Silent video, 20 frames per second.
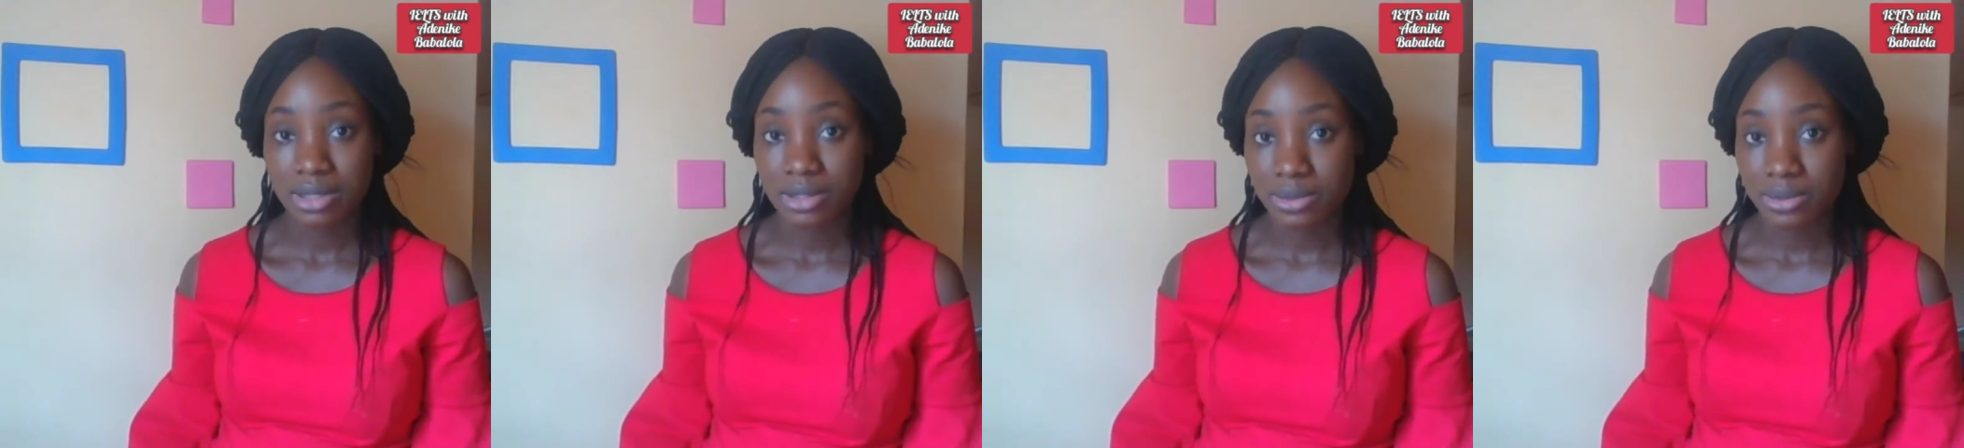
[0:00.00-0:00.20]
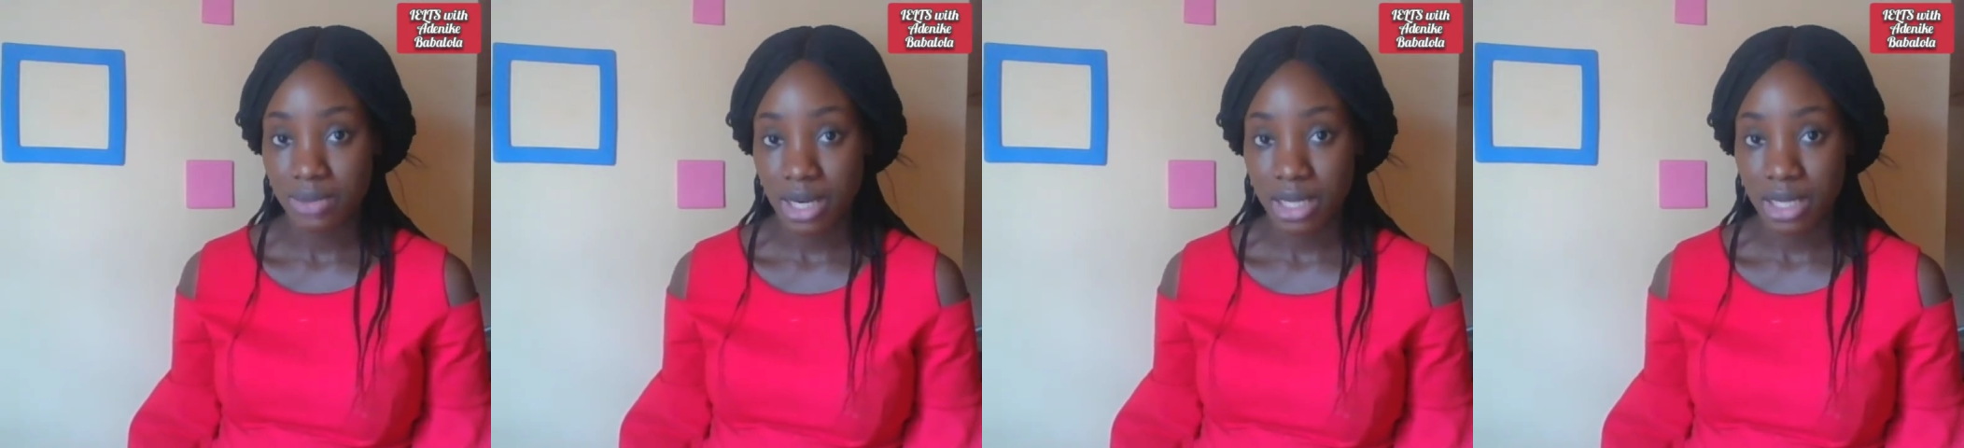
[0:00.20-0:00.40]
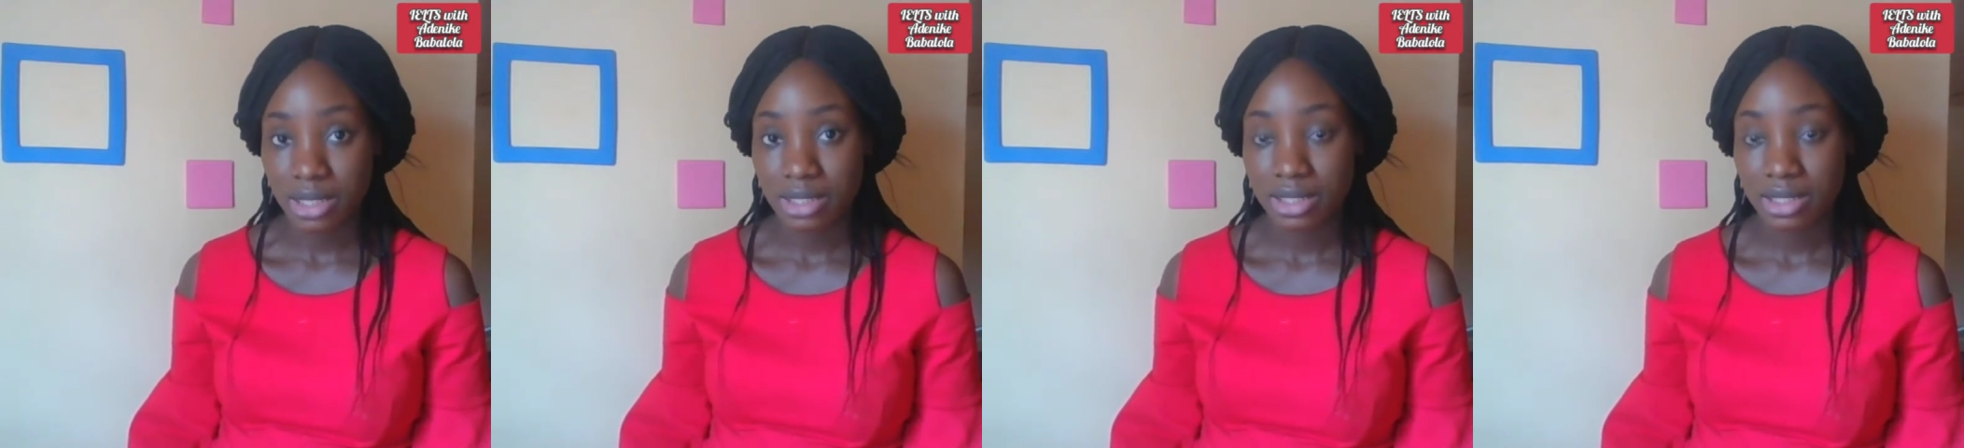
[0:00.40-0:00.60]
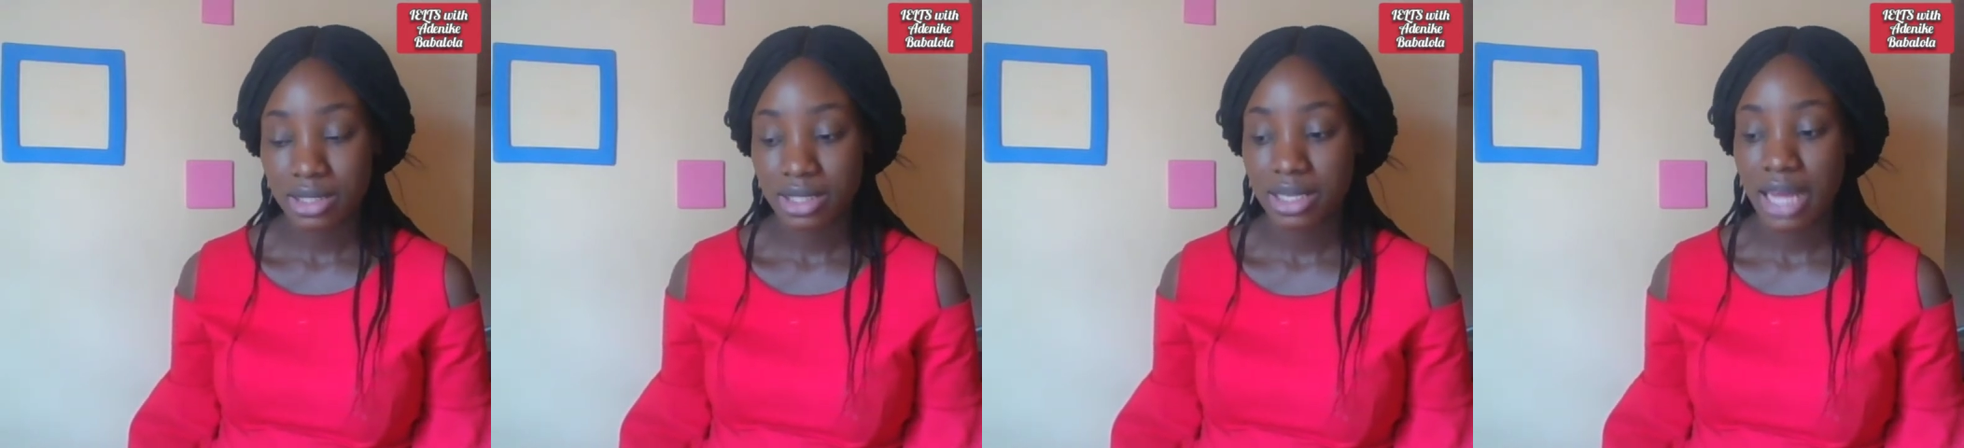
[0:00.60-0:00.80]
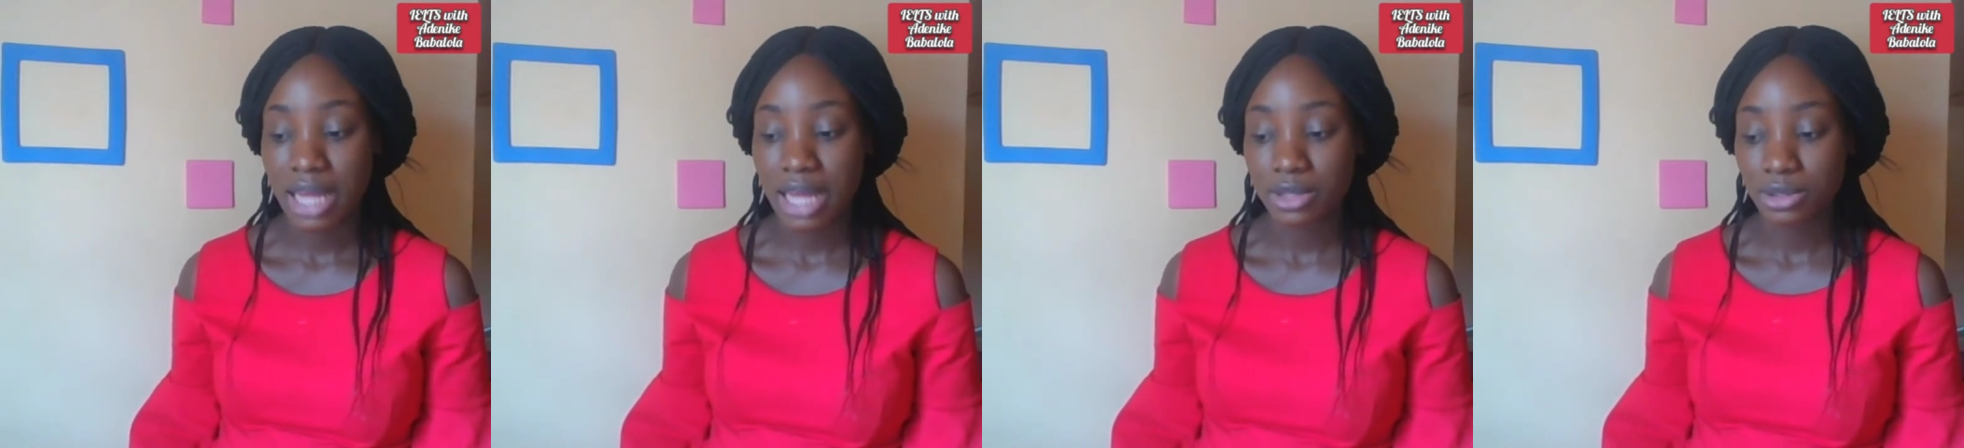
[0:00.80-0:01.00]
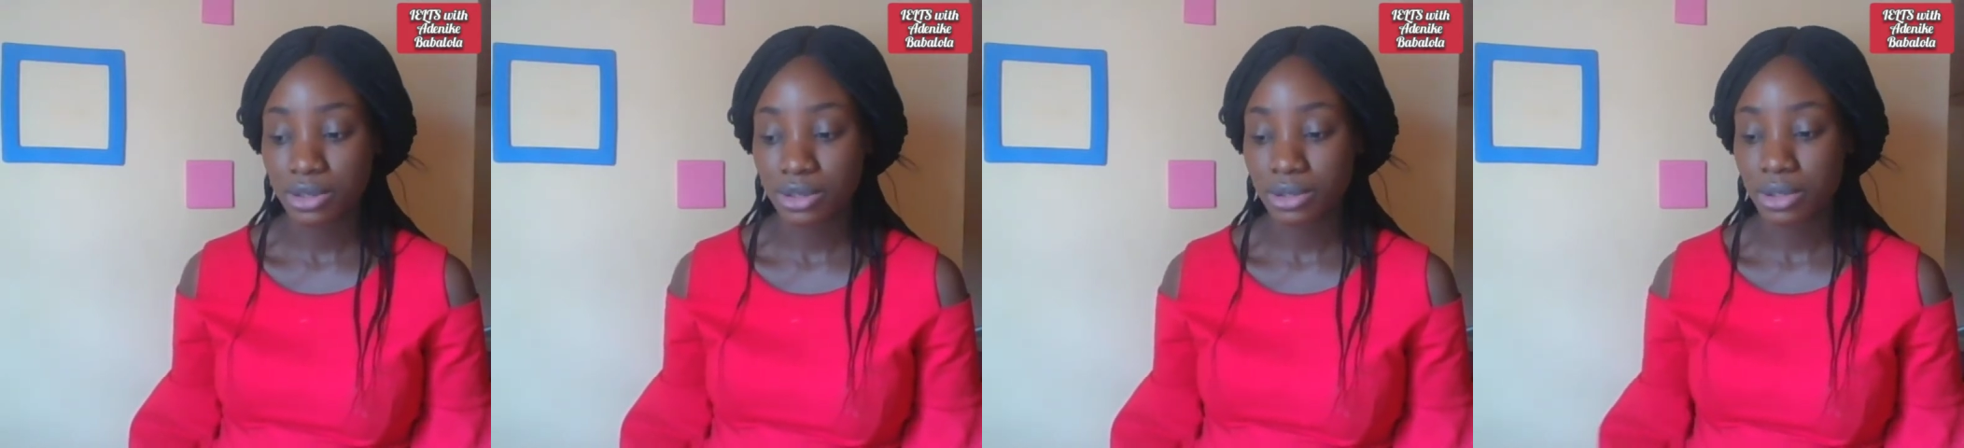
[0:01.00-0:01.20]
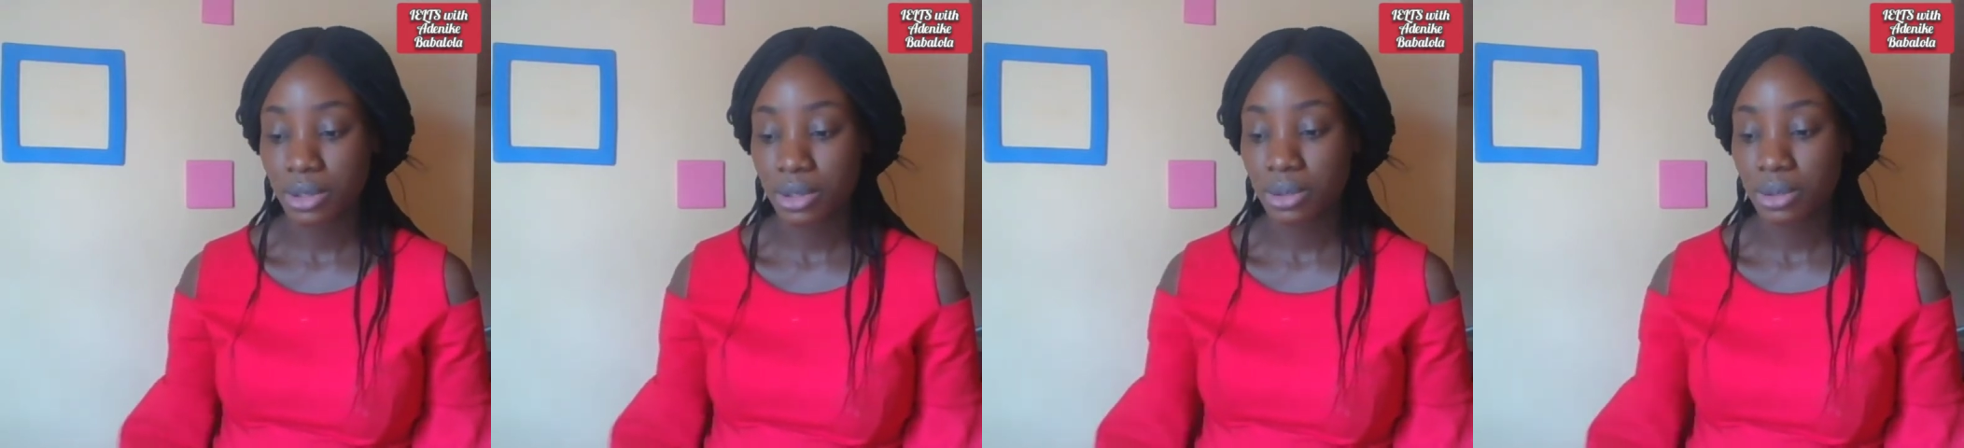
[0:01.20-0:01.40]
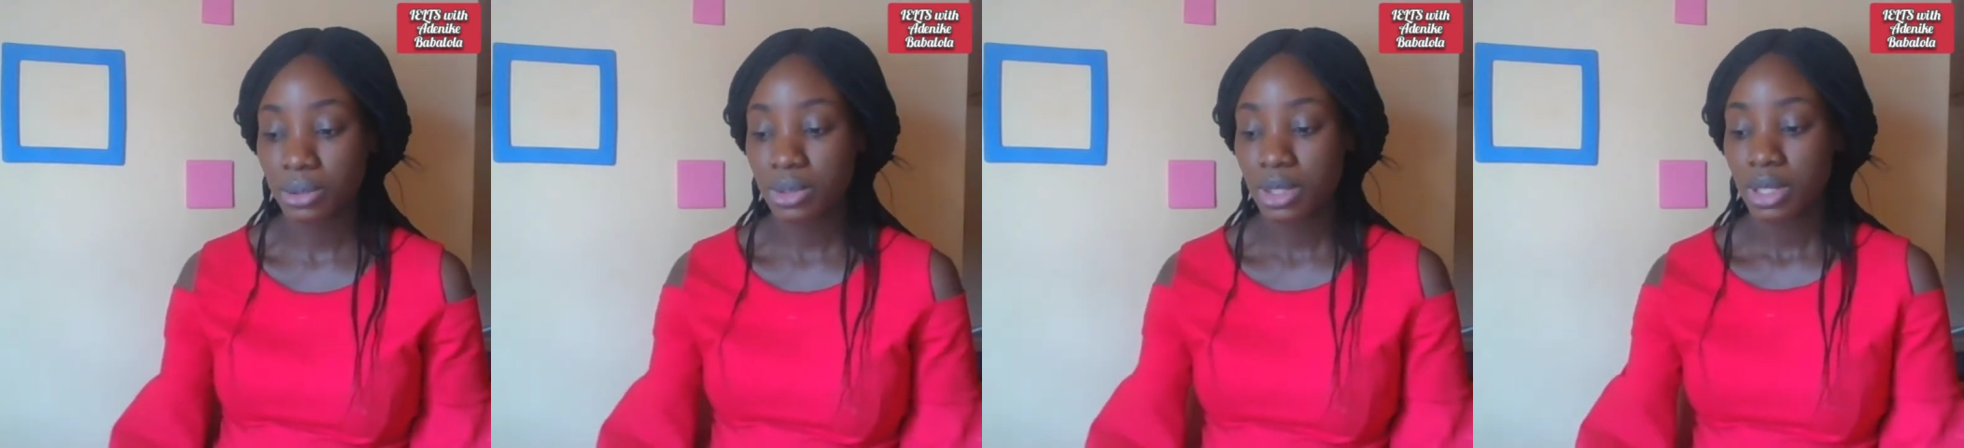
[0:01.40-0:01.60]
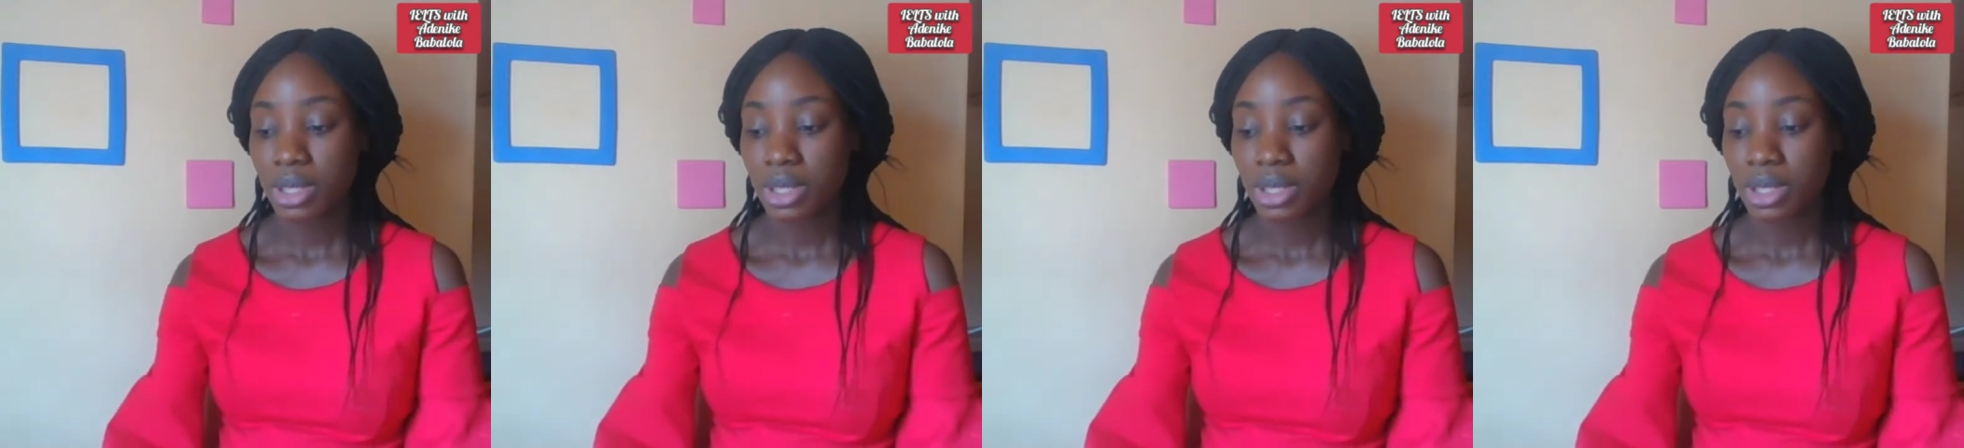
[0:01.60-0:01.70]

to write. And so,